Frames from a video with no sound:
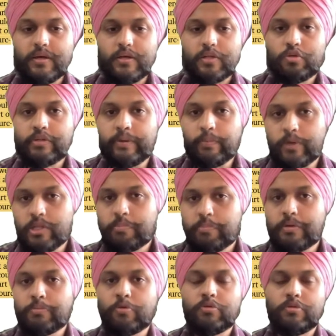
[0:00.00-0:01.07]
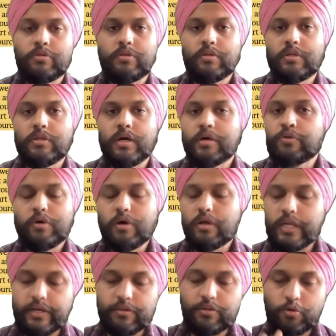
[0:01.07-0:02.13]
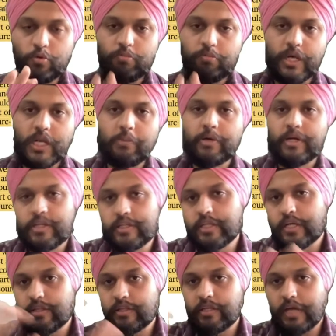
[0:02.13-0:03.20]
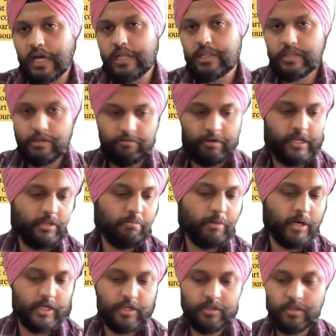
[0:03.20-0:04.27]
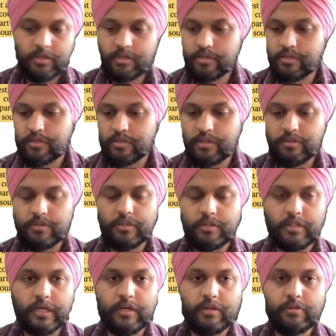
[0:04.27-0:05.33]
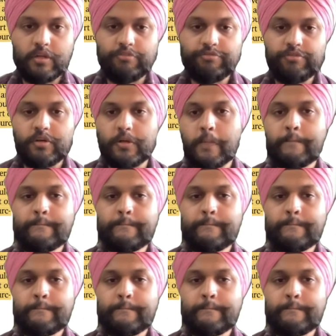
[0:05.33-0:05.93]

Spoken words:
So there was a proposal. Let's do Malabar and then I'll say why the martyrs are, this thing is deferred.